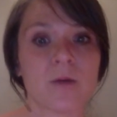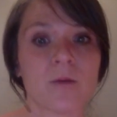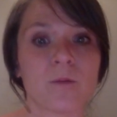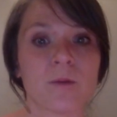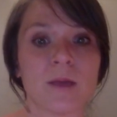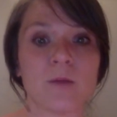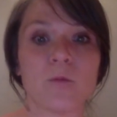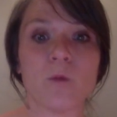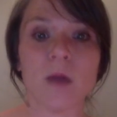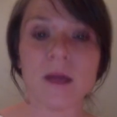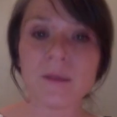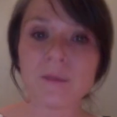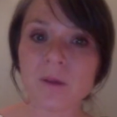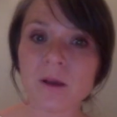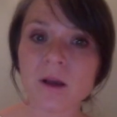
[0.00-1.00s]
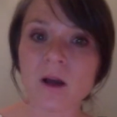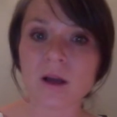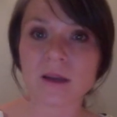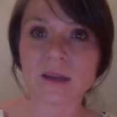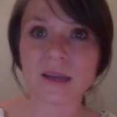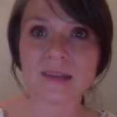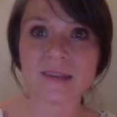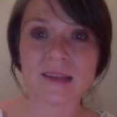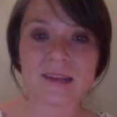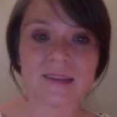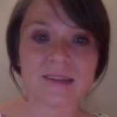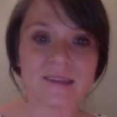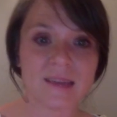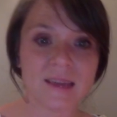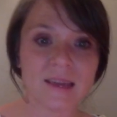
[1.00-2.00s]
read 1 book on Kids A to
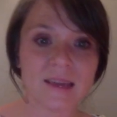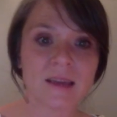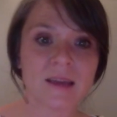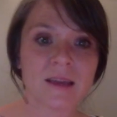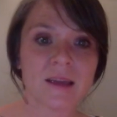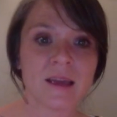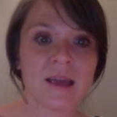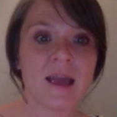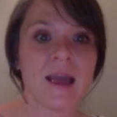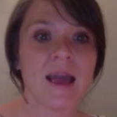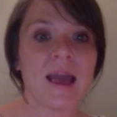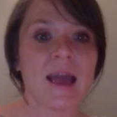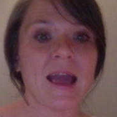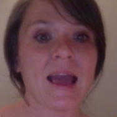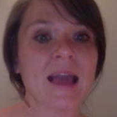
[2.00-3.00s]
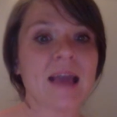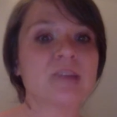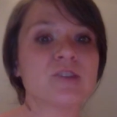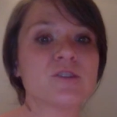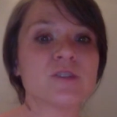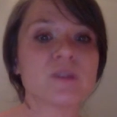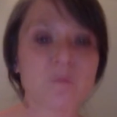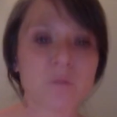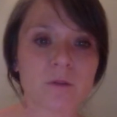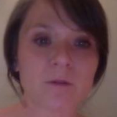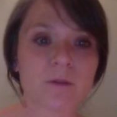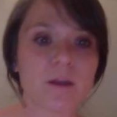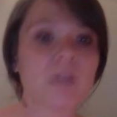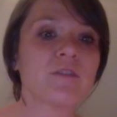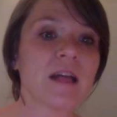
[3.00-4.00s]
Z, and do some work
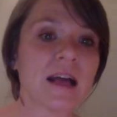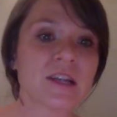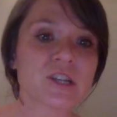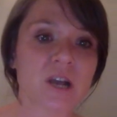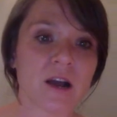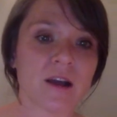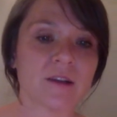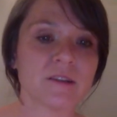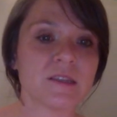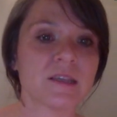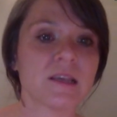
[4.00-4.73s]
with our flashcards.